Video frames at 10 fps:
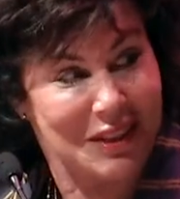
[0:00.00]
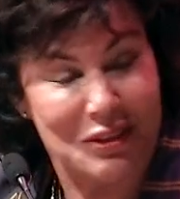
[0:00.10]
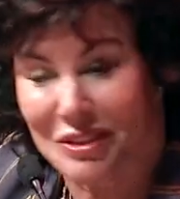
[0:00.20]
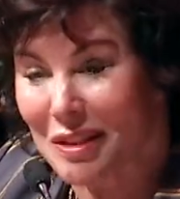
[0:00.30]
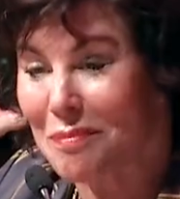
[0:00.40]

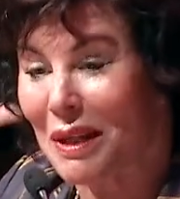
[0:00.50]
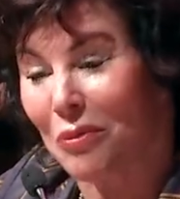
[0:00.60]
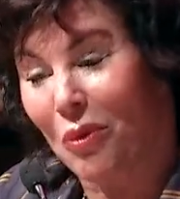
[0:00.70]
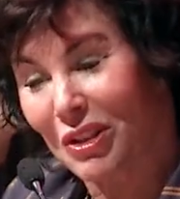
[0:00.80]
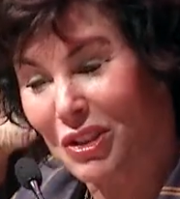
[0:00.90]
There's somebody
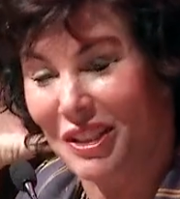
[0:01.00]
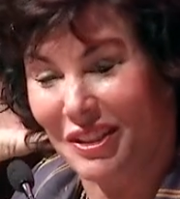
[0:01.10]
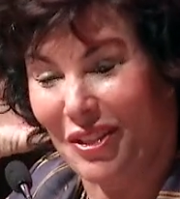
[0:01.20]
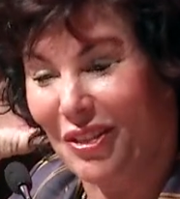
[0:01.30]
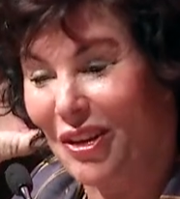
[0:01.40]
watching
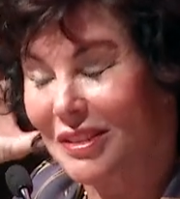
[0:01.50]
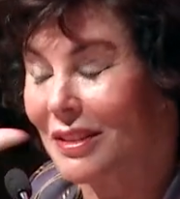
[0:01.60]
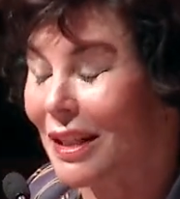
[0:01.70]
the thoughts.